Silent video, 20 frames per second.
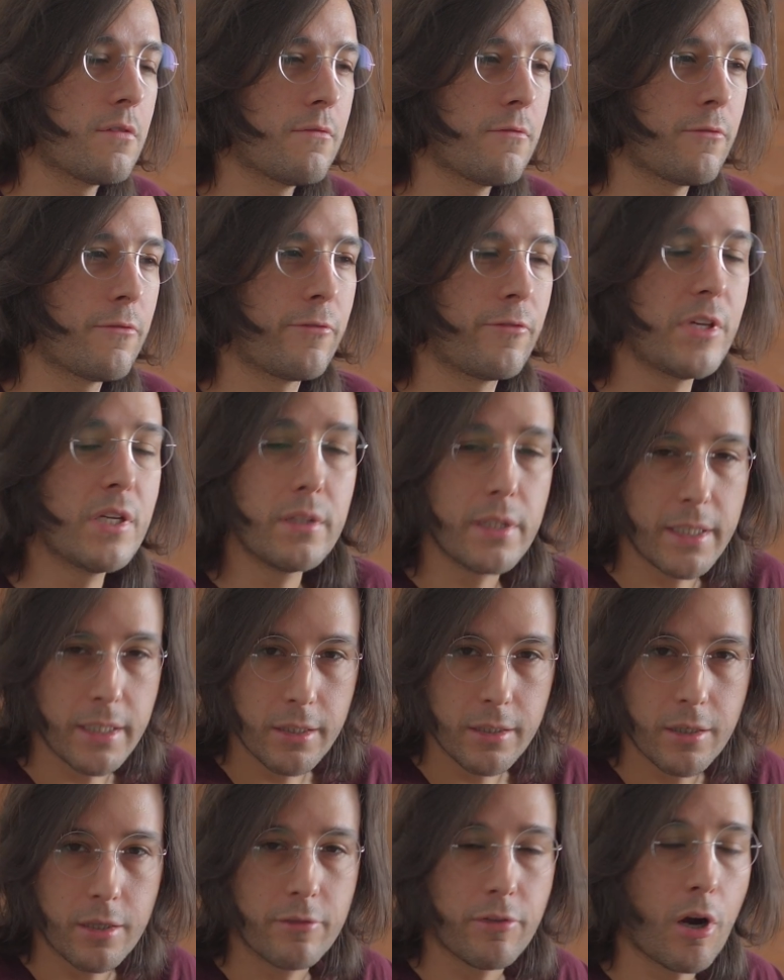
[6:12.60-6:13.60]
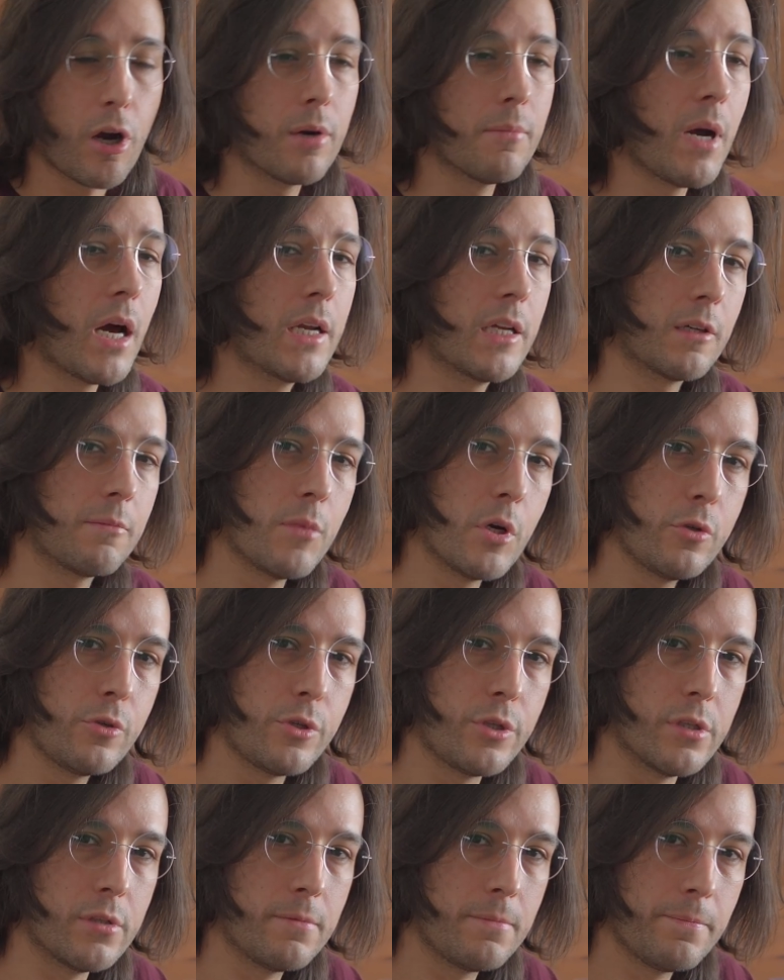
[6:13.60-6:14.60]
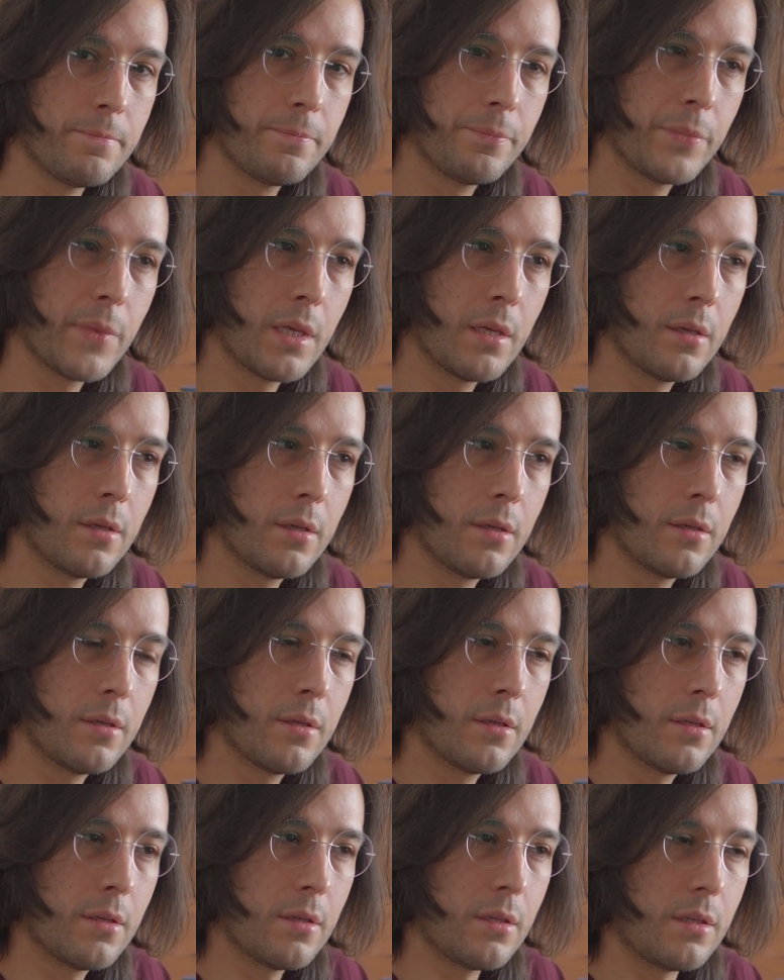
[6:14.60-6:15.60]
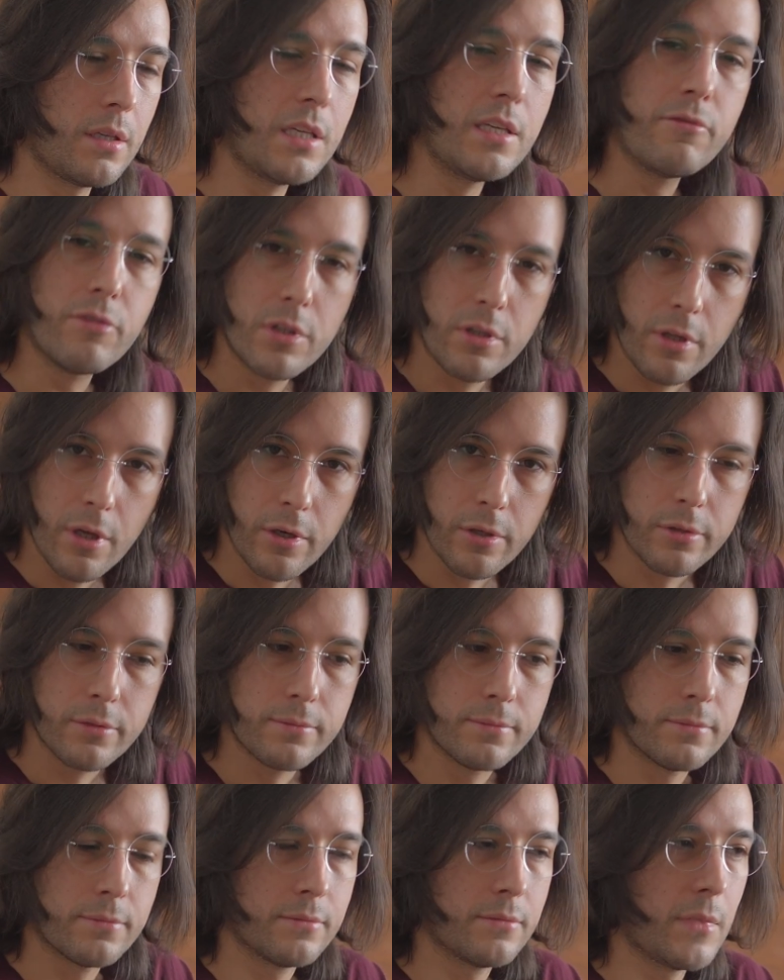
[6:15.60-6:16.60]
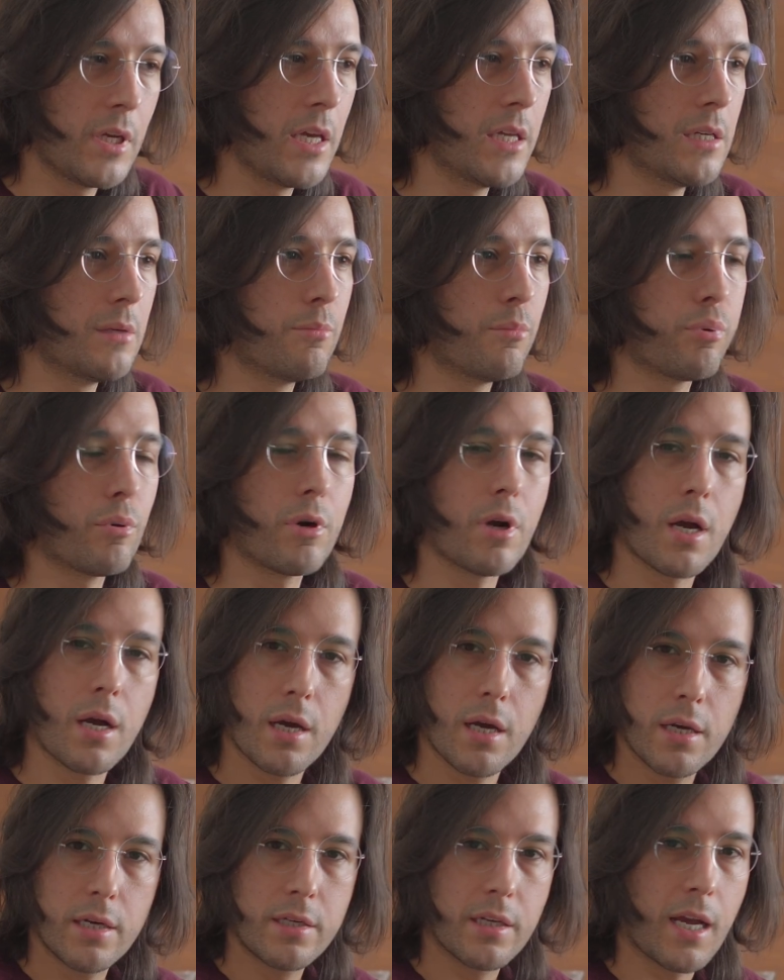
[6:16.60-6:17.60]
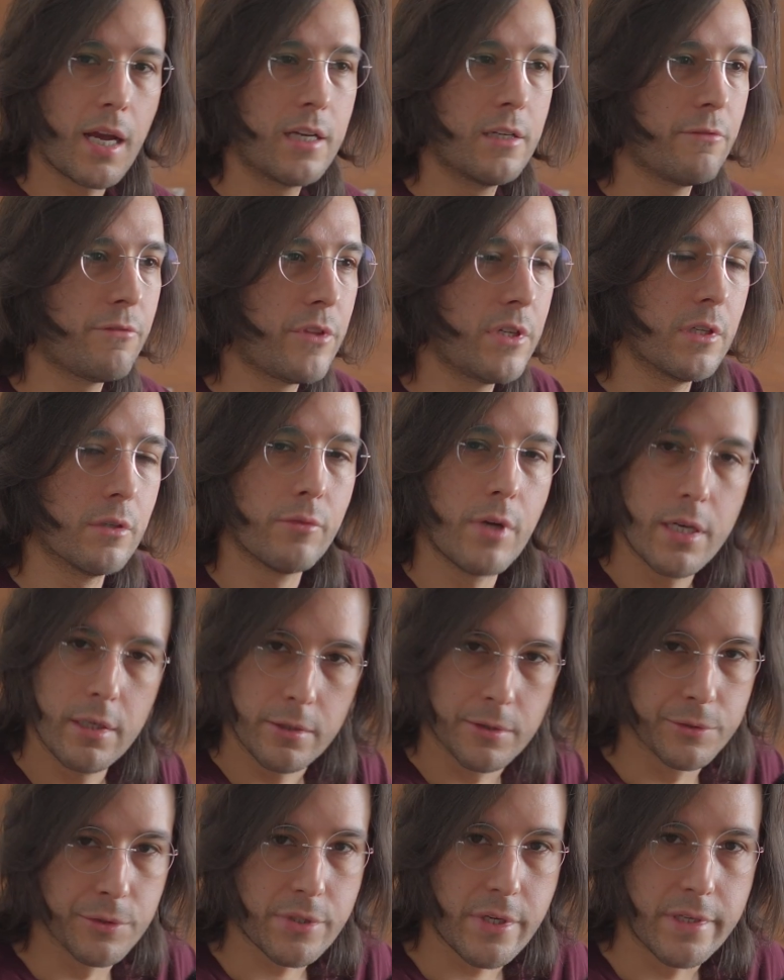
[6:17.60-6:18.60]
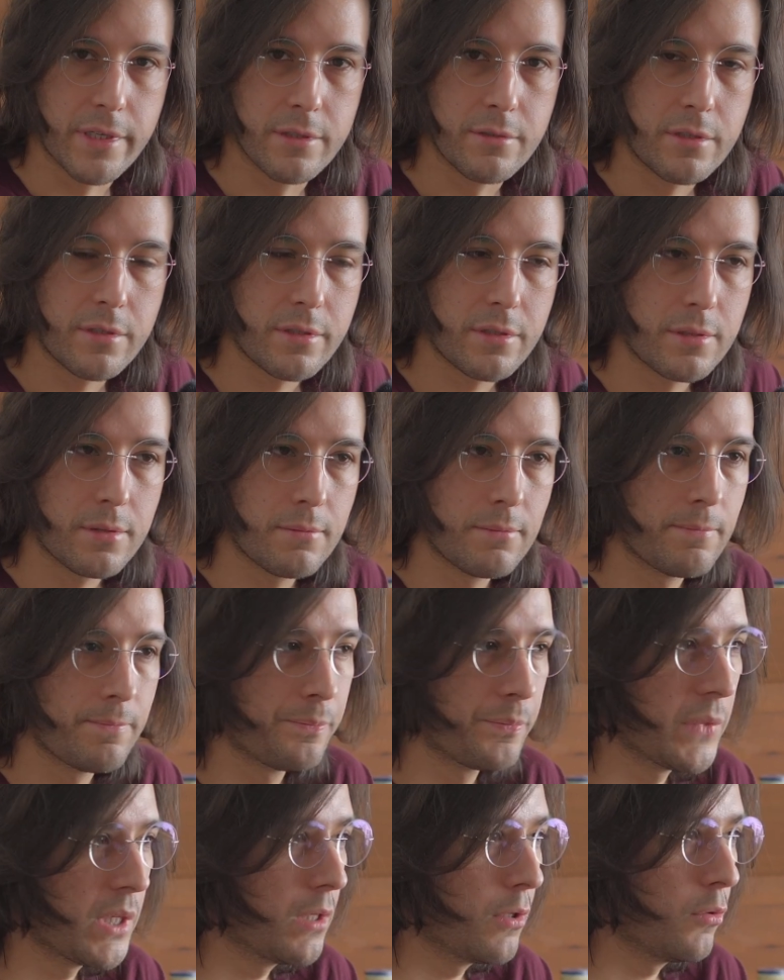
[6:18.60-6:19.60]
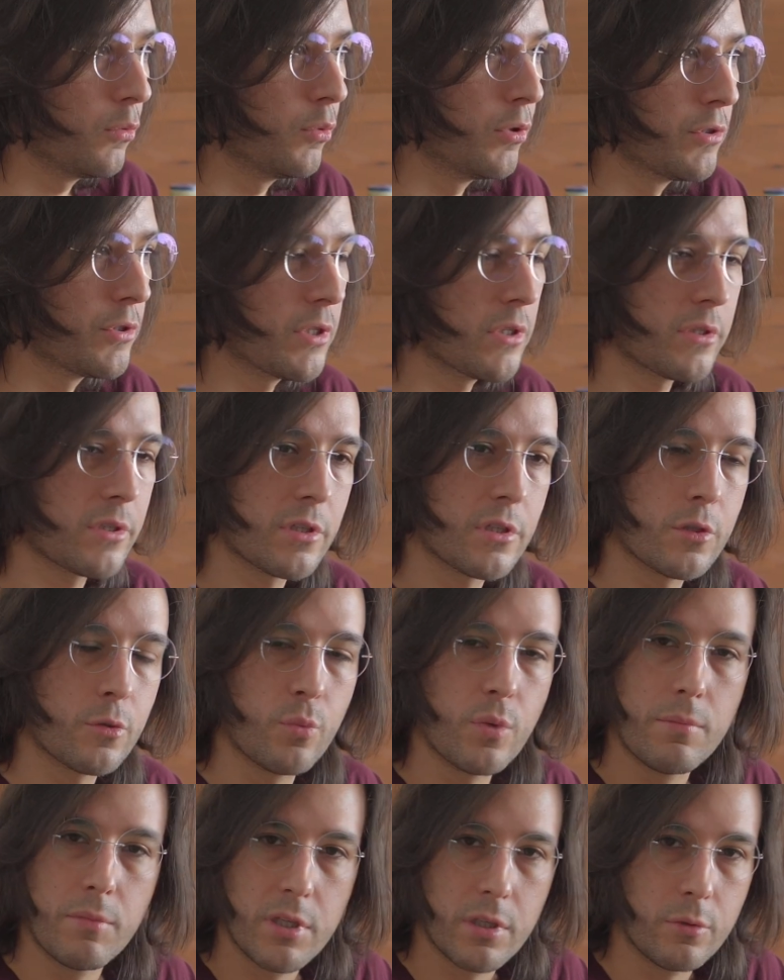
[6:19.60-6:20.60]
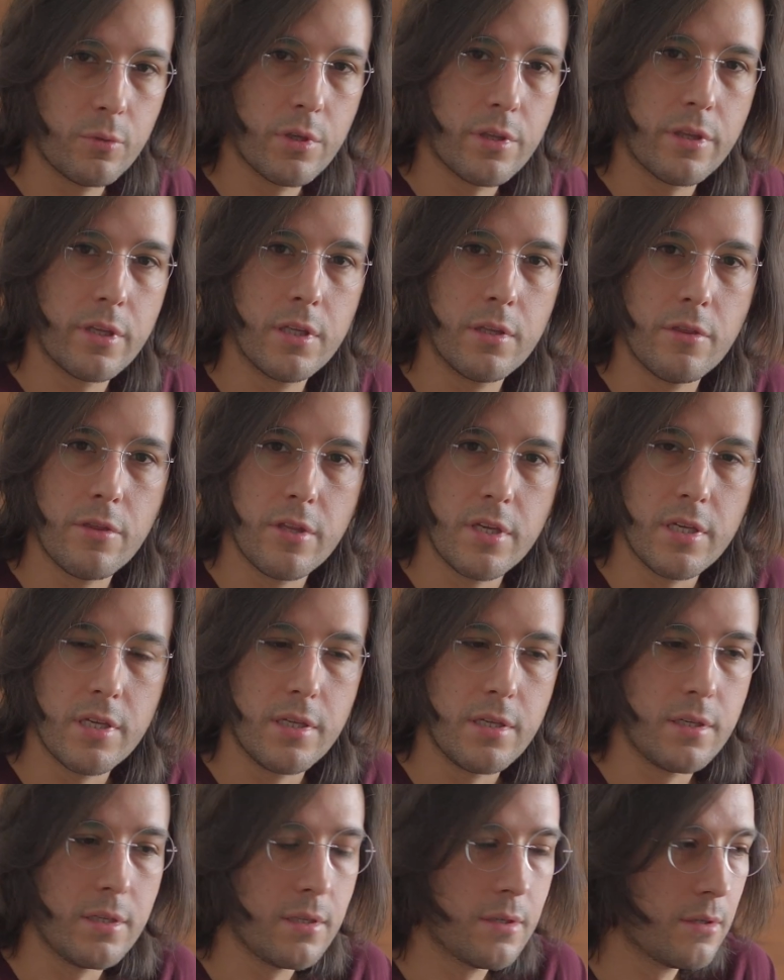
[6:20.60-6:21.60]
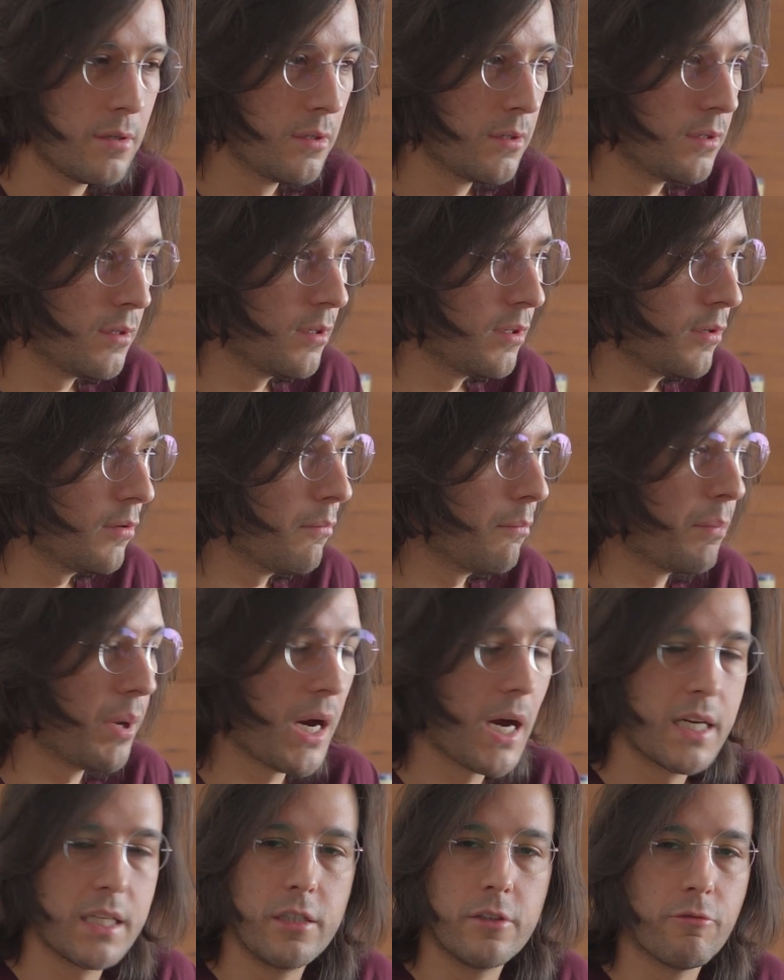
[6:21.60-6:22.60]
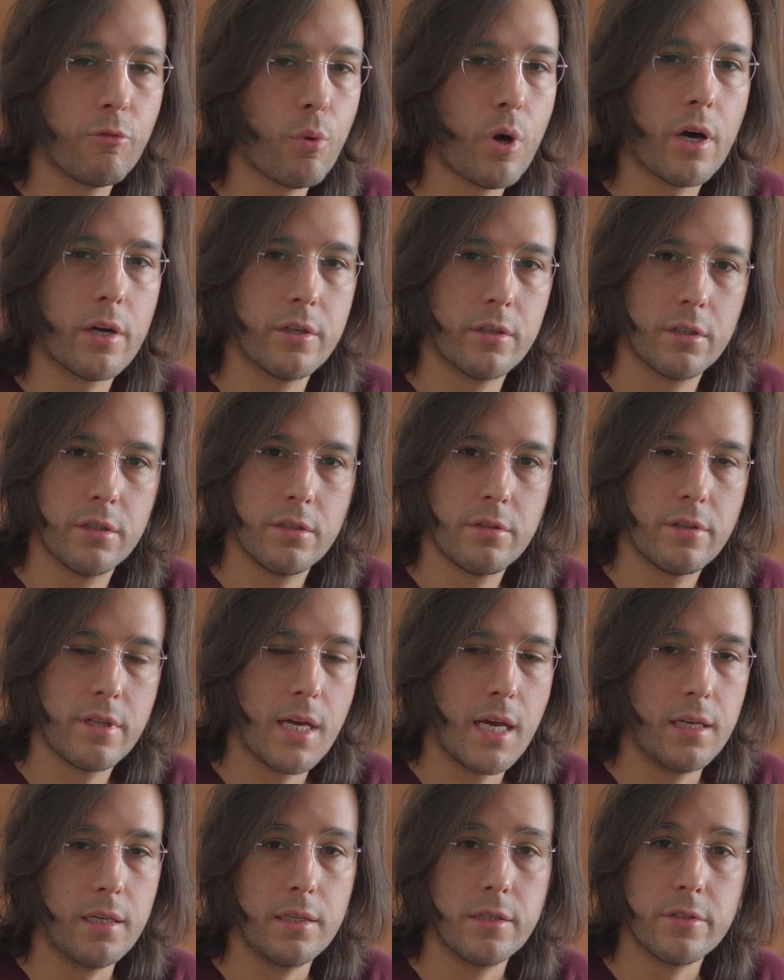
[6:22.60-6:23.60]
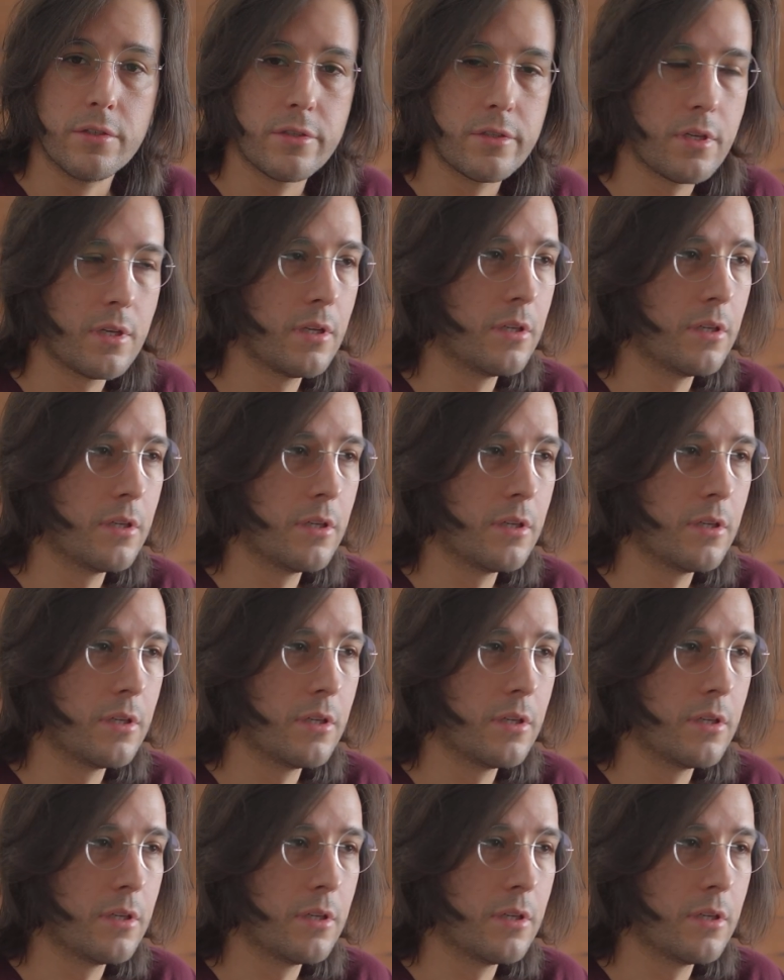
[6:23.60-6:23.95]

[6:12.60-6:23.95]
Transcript: feeling of harmonic motion. Even though, in a broad kind of theoretical sense, we're just swimming within the body of water that is